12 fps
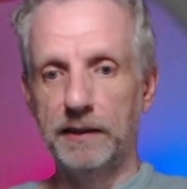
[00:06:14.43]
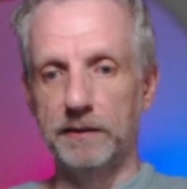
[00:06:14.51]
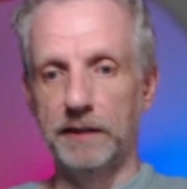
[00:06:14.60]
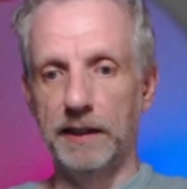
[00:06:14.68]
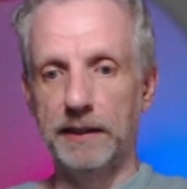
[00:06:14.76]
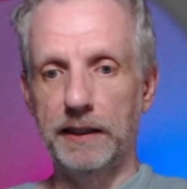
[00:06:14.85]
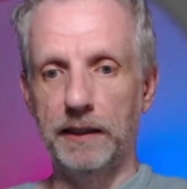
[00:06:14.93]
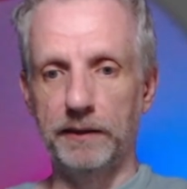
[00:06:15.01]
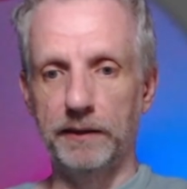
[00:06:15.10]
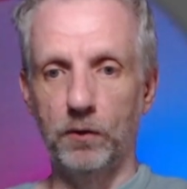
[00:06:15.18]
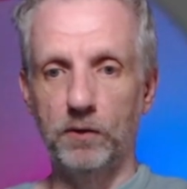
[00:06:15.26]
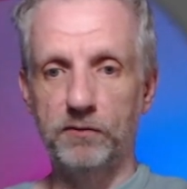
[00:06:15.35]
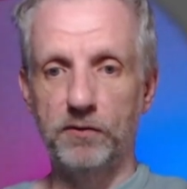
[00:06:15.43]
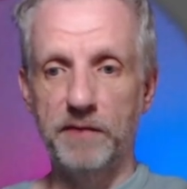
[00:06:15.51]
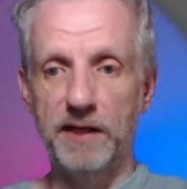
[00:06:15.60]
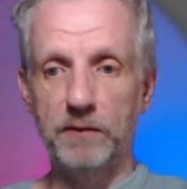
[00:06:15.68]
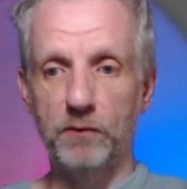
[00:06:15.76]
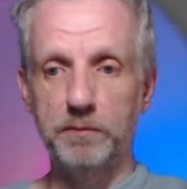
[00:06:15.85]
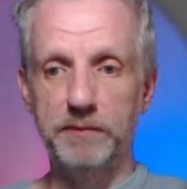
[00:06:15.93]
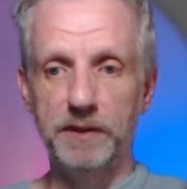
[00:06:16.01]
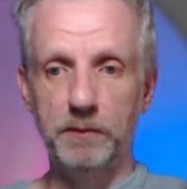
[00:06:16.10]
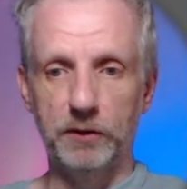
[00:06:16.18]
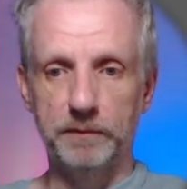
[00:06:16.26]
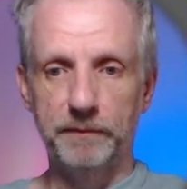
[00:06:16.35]
There they are, and all from that one
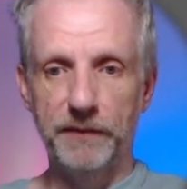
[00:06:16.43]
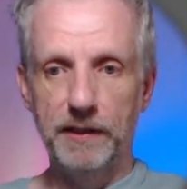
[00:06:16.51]
billboard.